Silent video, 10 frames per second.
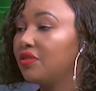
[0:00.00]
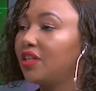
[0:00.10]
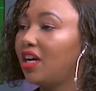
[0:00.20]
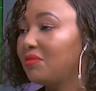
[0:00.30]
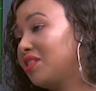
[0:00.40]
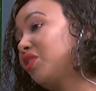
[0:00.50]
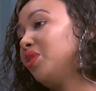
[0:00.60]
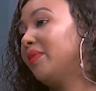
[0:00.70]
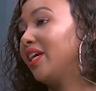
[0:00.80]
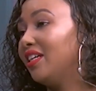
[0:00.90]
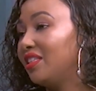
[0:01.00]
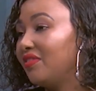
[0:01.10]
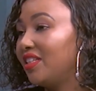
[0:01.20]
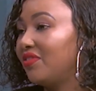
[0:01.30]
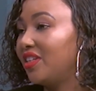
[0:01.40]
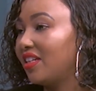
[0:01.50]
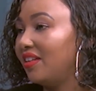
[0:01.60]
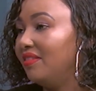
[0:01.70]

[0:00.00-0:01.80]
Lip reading: If it comes down, you're making a dividend return.